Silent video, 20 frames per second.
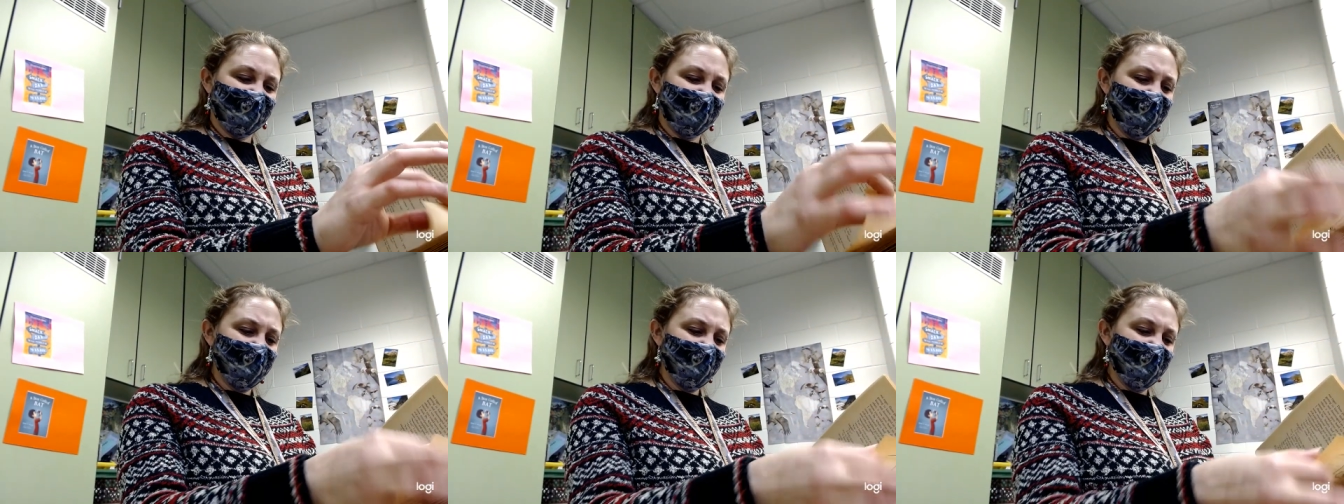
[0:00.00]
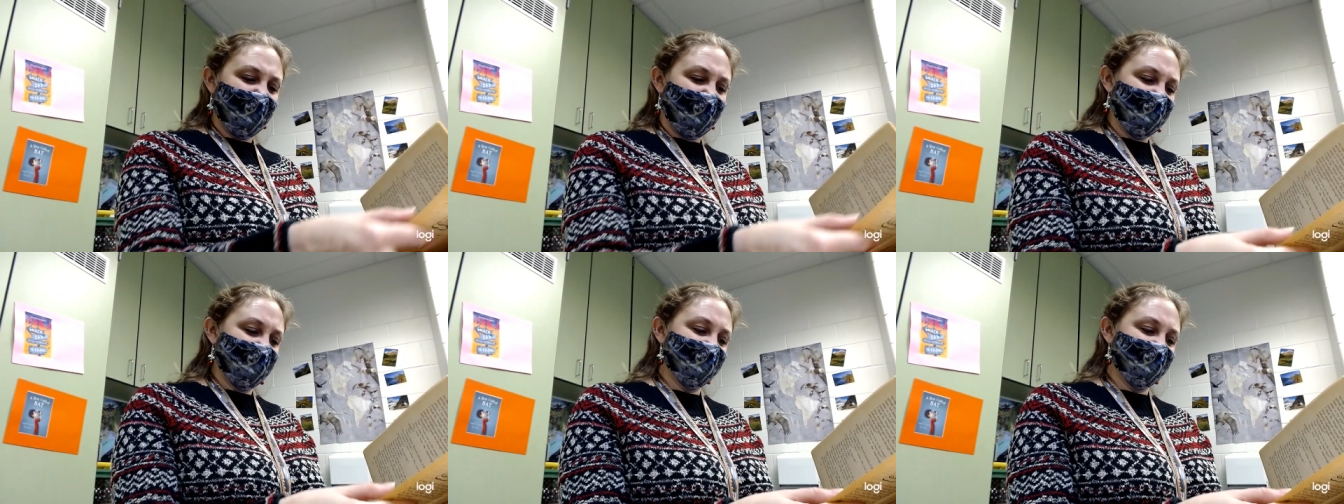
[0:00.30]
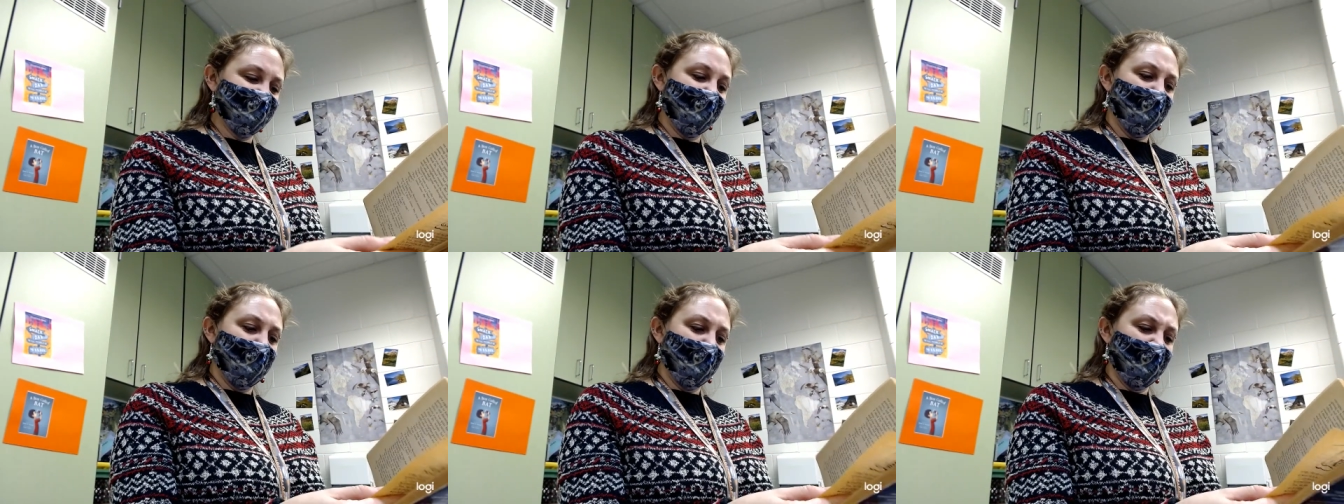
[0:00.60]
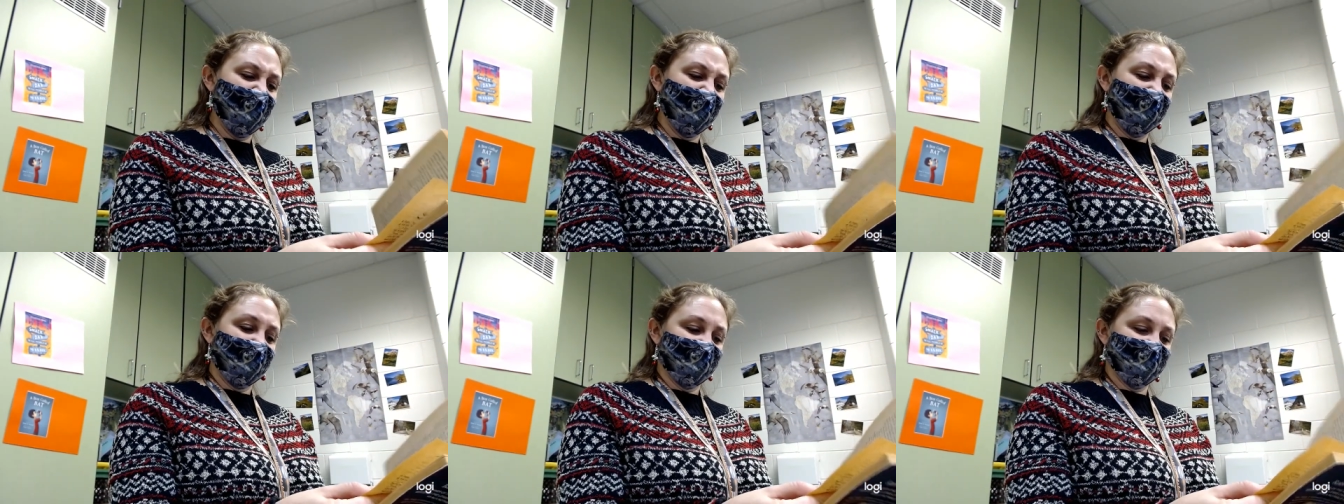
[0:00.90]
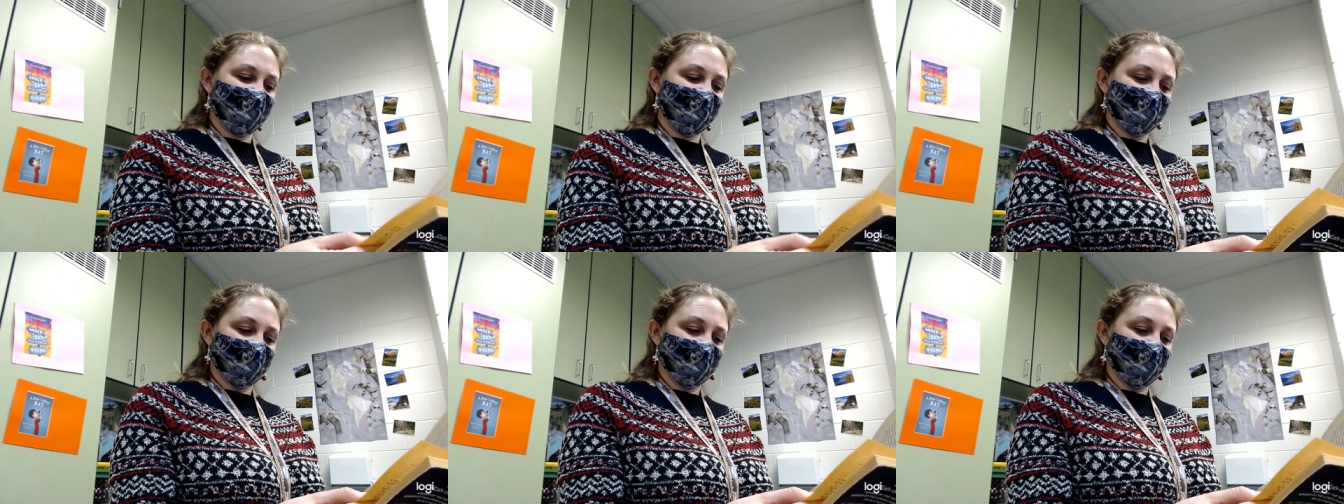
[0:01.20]
kind of a warning
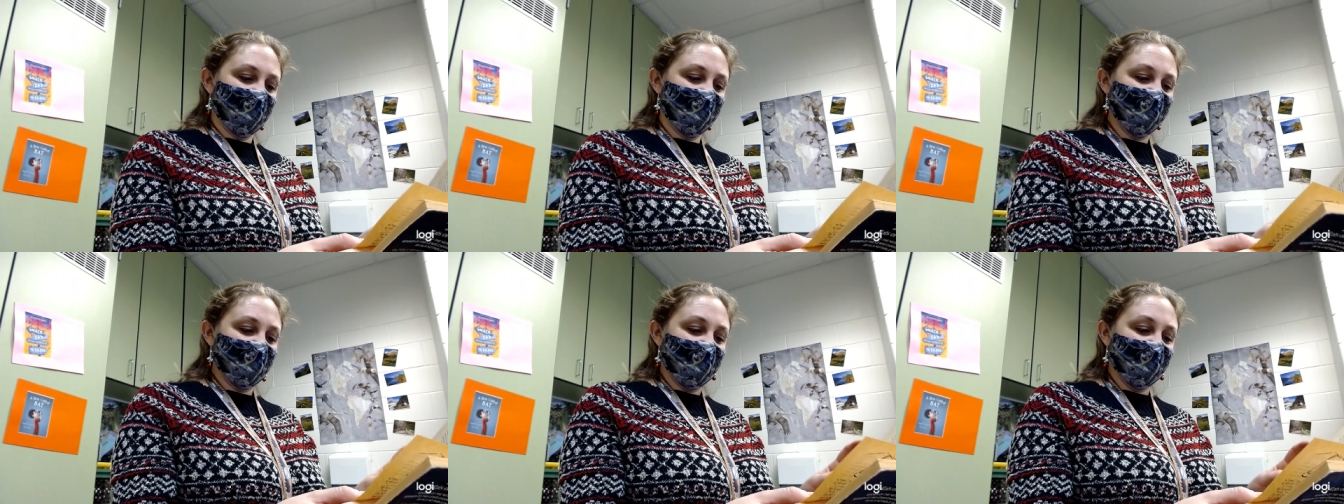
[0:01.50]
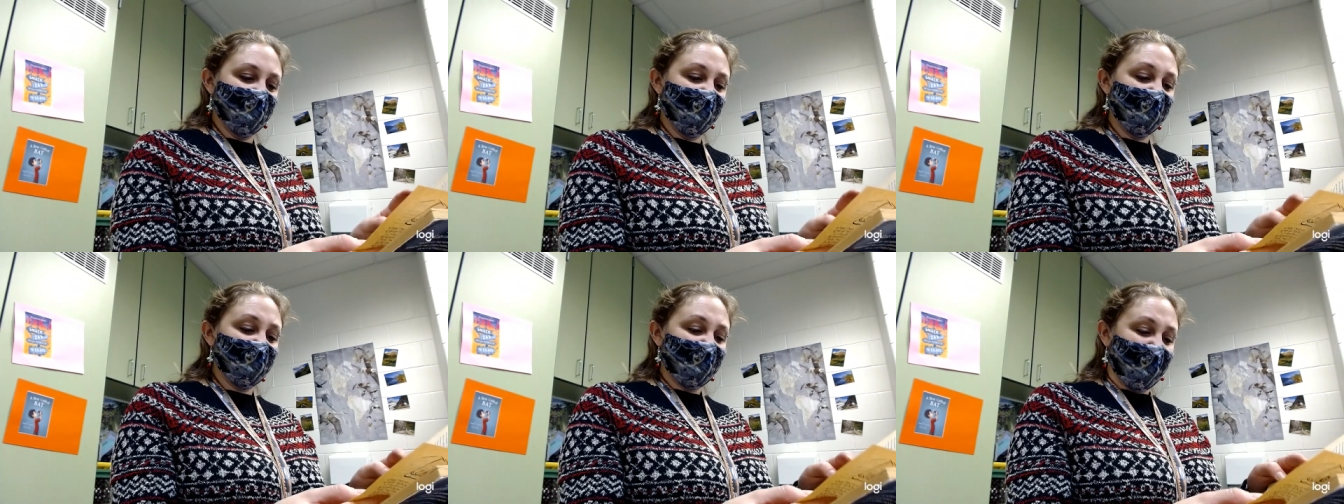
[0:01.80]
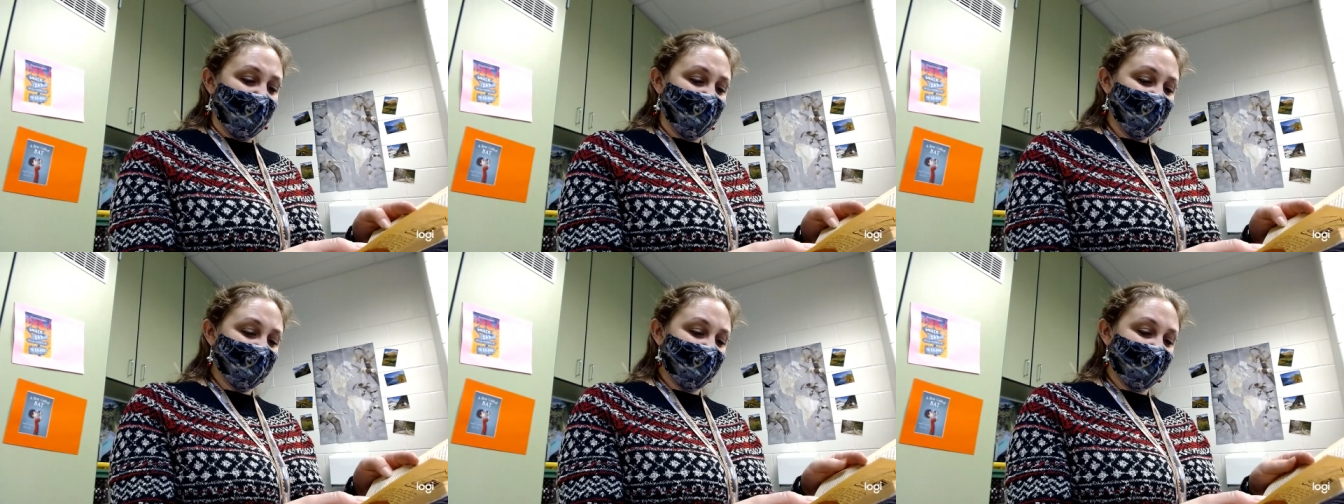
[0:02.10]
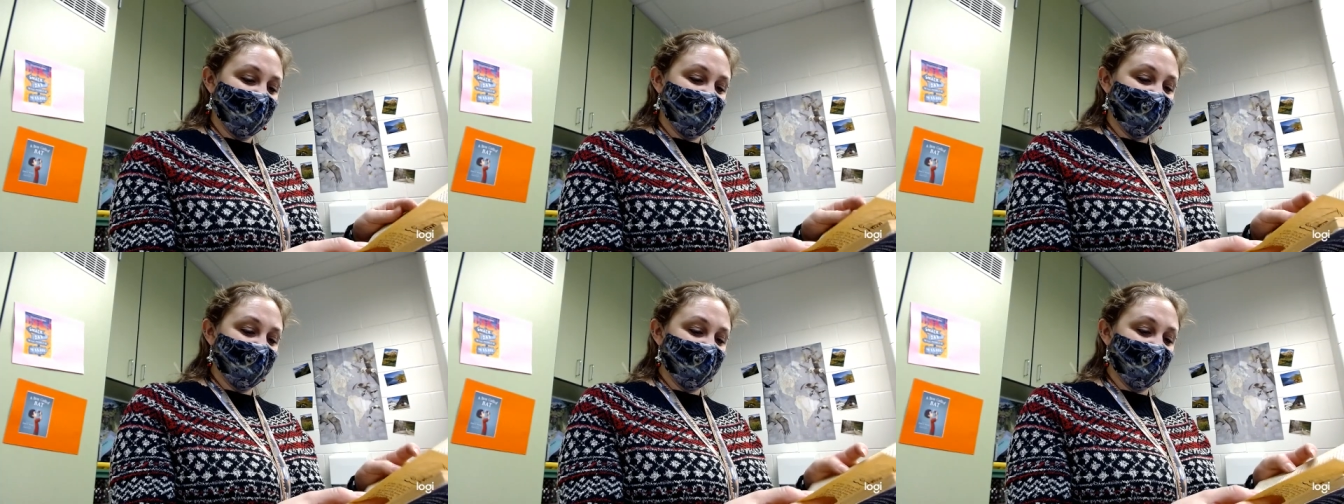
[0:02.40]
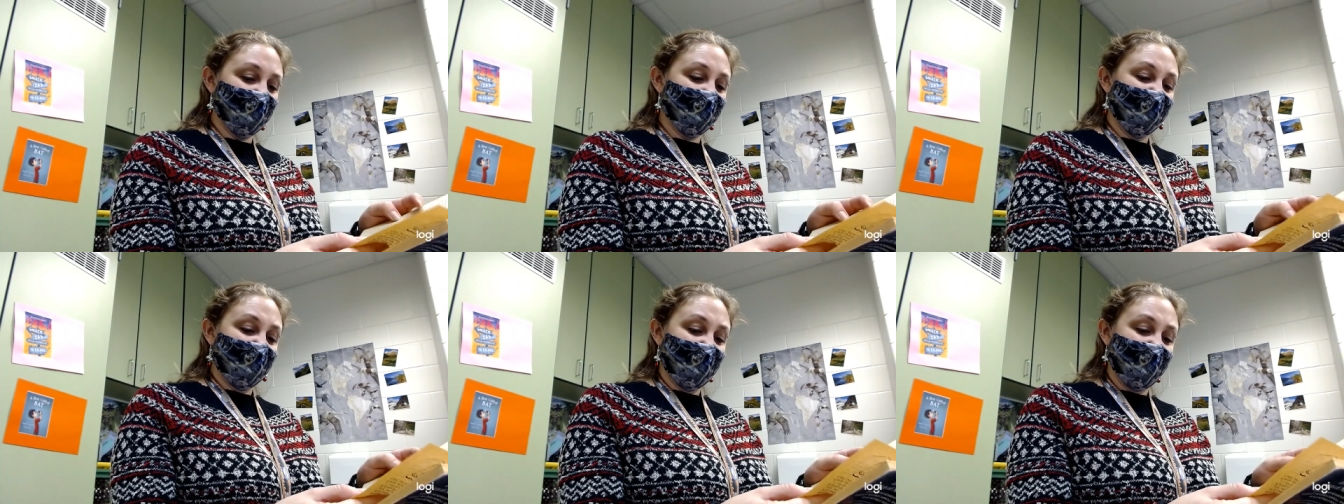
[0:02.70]
signal, both outside the door
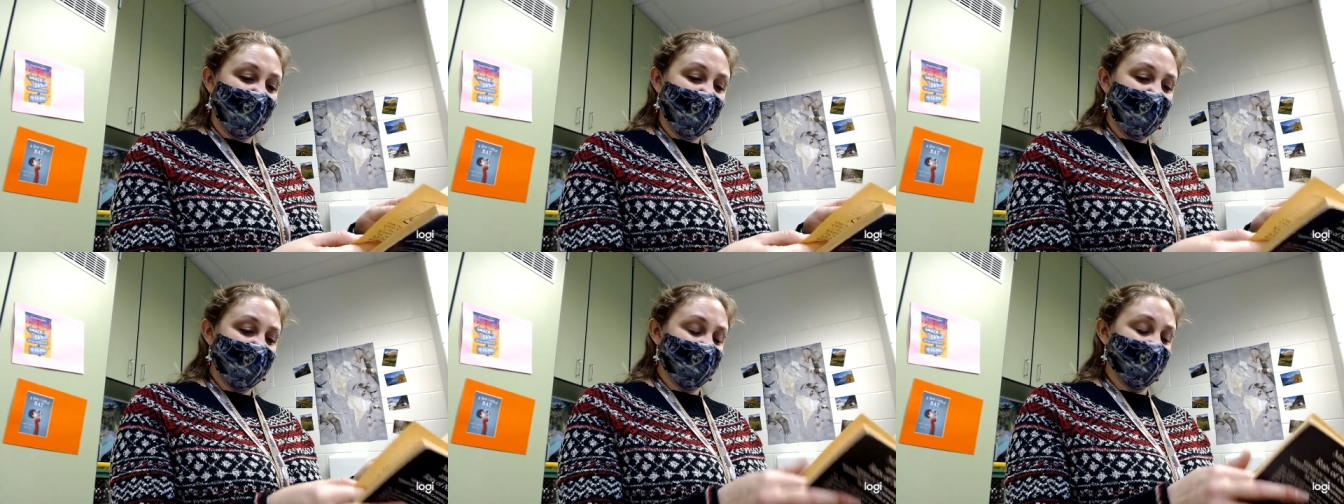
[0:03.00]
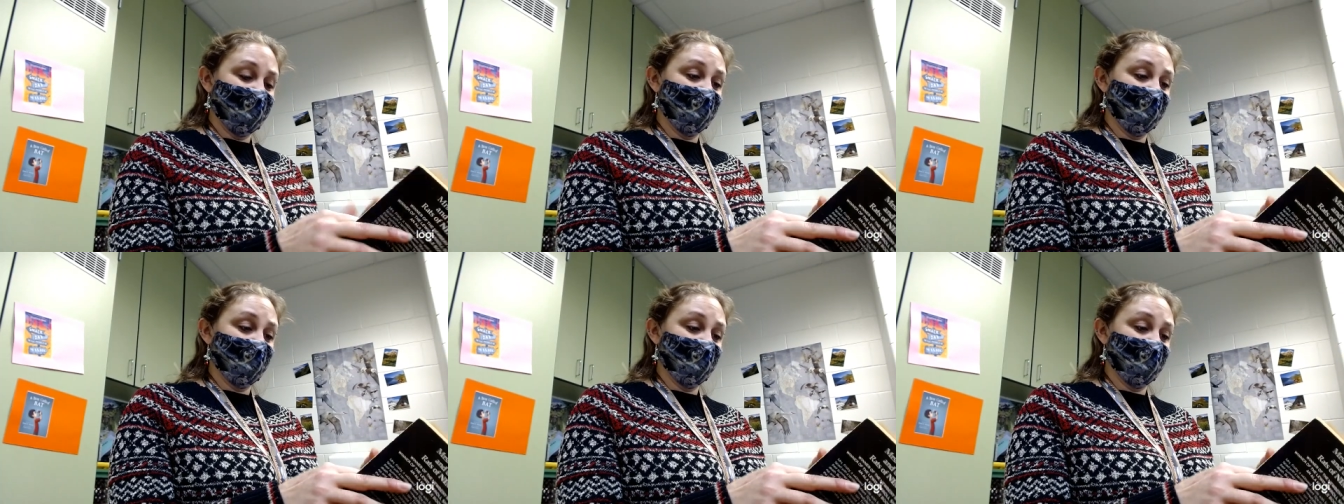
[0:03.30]
and in.